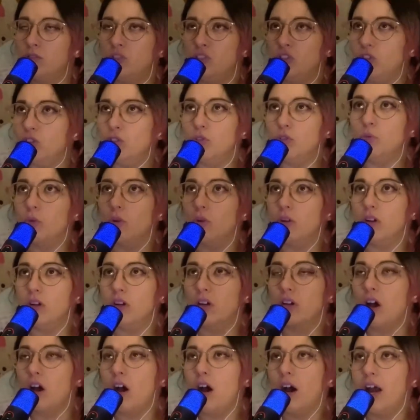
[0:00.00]
Do you want
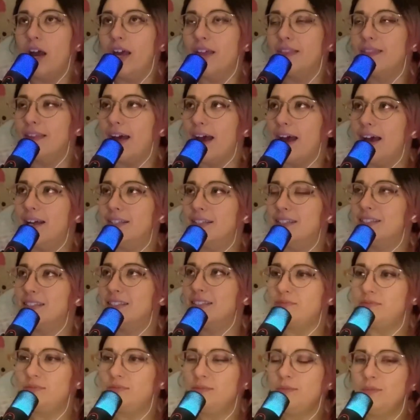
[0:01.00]
a guy that
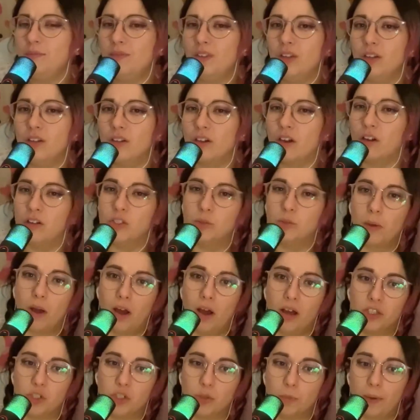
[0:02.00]
goes
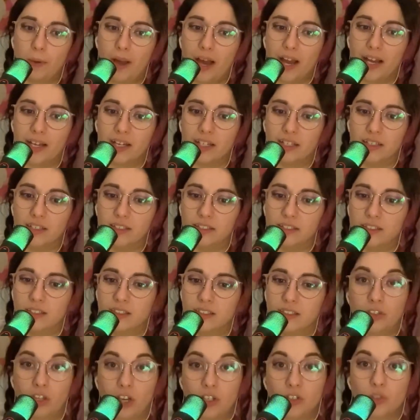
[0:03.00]
behind your back and
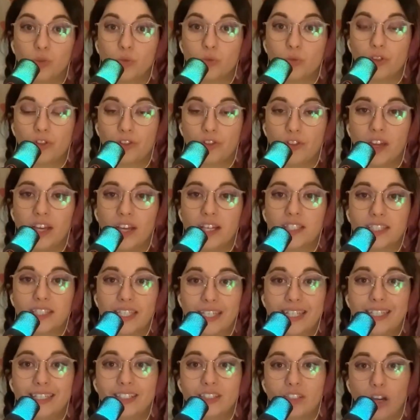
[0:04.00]
does all the things that
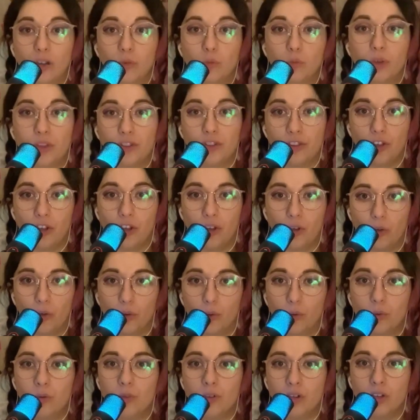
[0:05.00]
he's done with
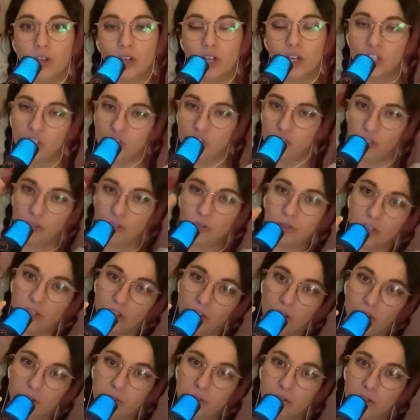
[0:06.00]
you to
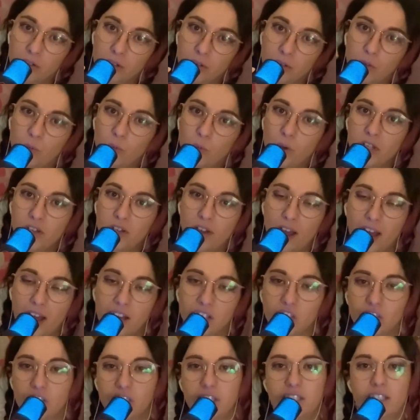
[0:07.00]
you when you're
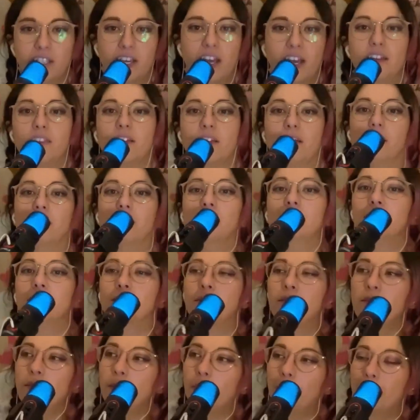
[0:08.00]
actually together?
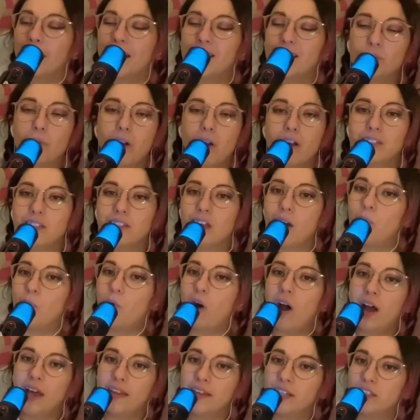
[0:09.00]
So I was like,
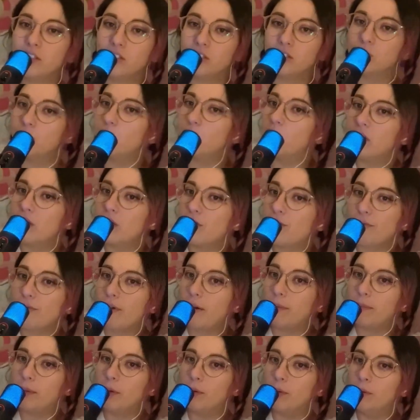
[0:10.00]
why are they just not in a
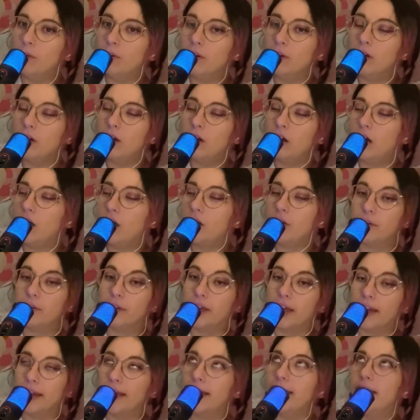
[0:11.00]
throuple? I don't get it.